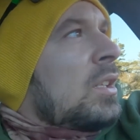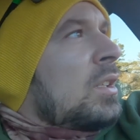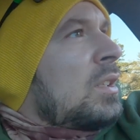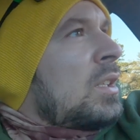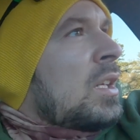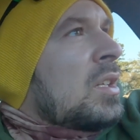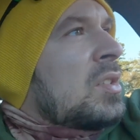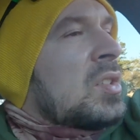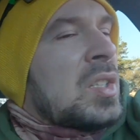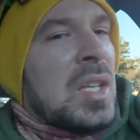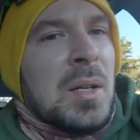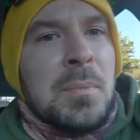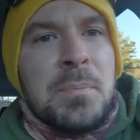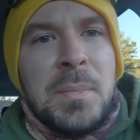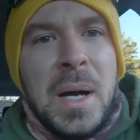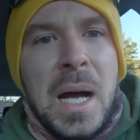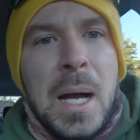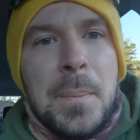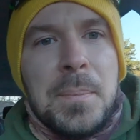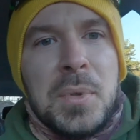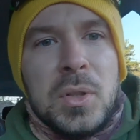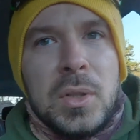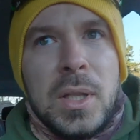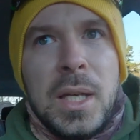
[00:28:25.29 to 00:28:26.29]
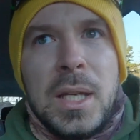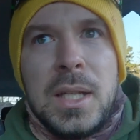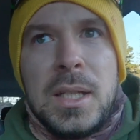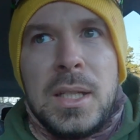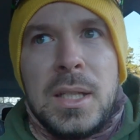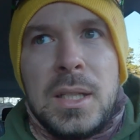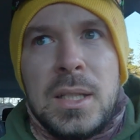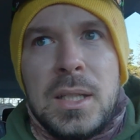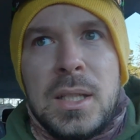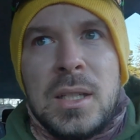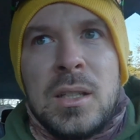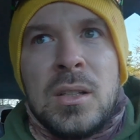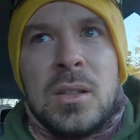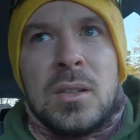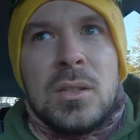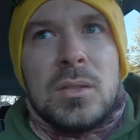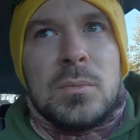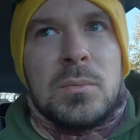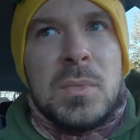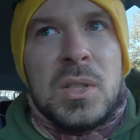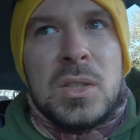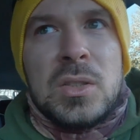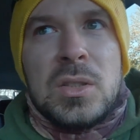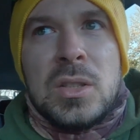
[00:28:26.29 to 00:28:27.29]
discombobulated
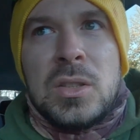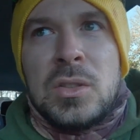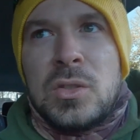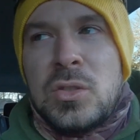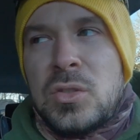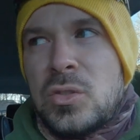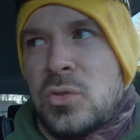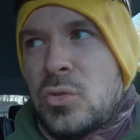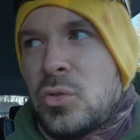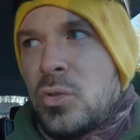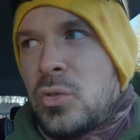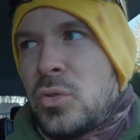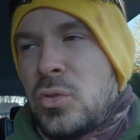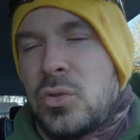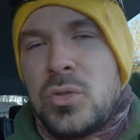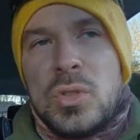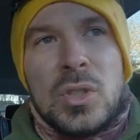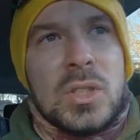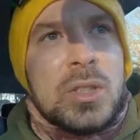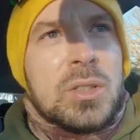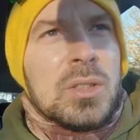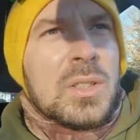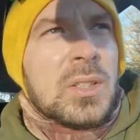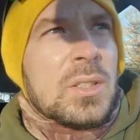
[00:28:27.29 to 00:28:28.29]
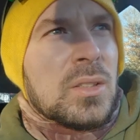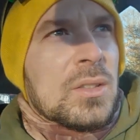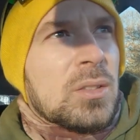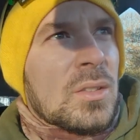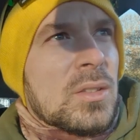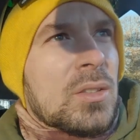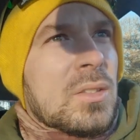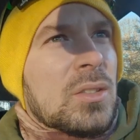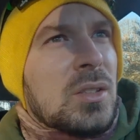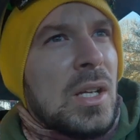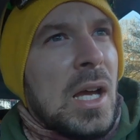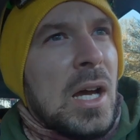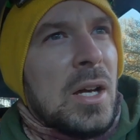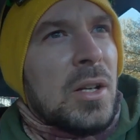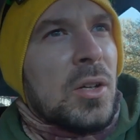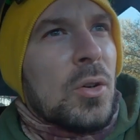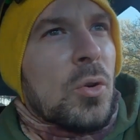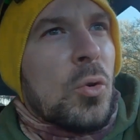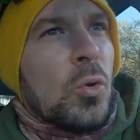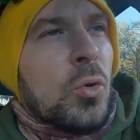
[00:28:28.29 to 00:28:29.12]
and misconstrued and out of